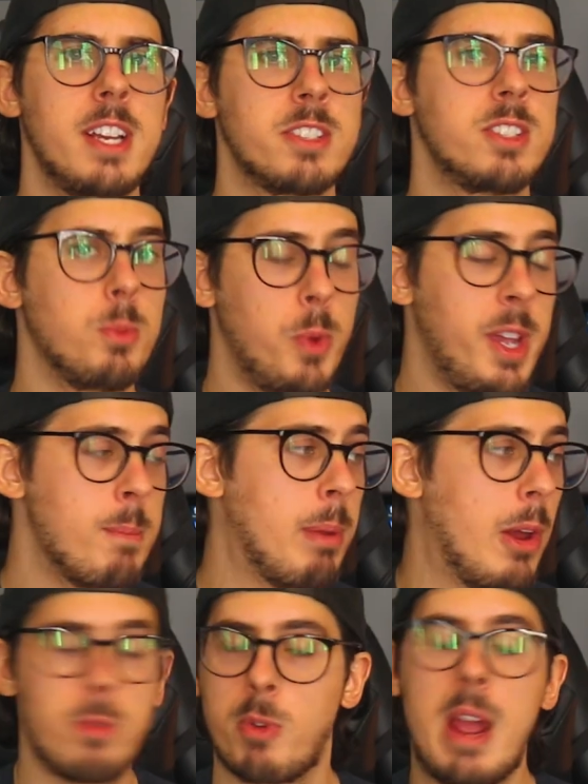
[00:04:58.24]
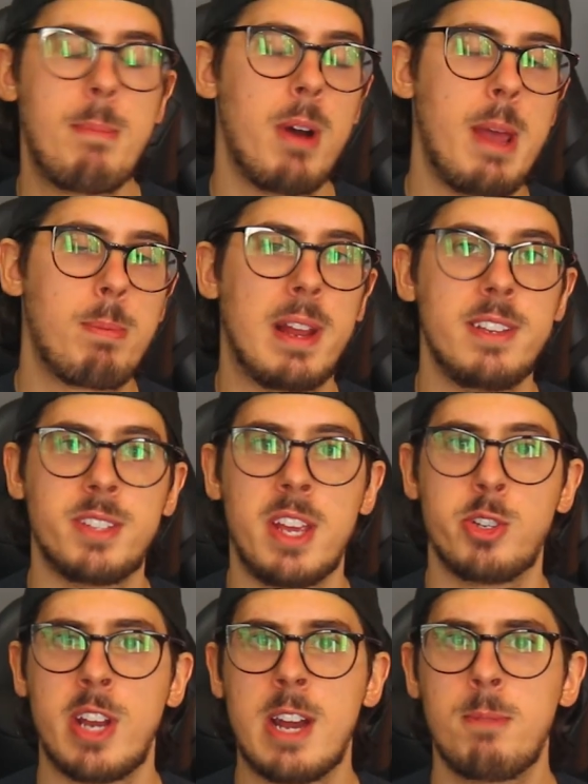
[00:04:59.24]
Next, we can blow right by
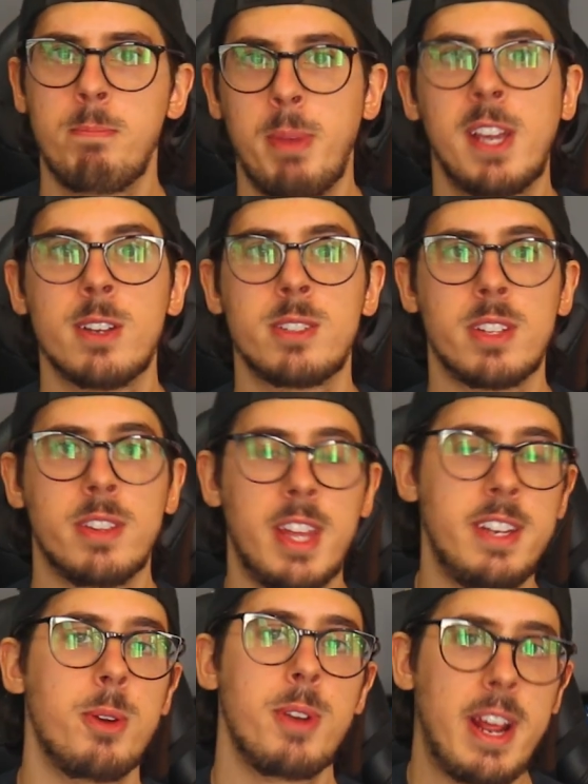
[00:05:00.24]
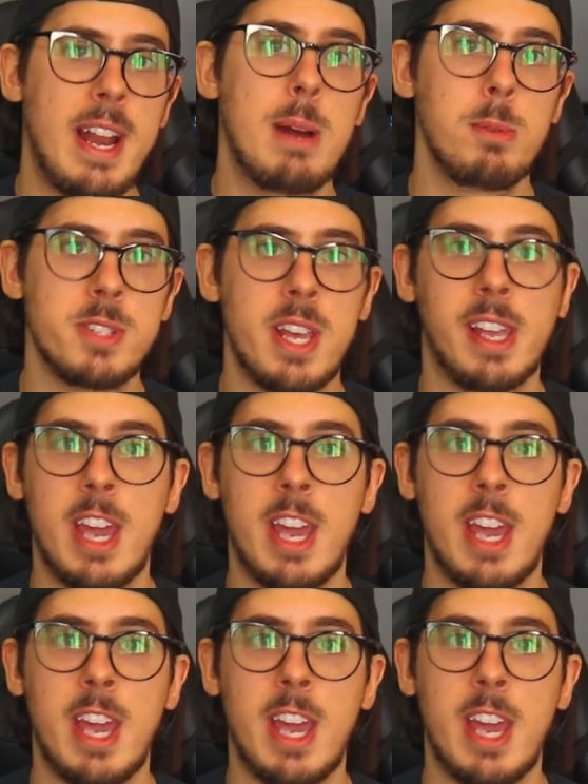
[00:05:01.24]
PlayStation Now because they don't announce their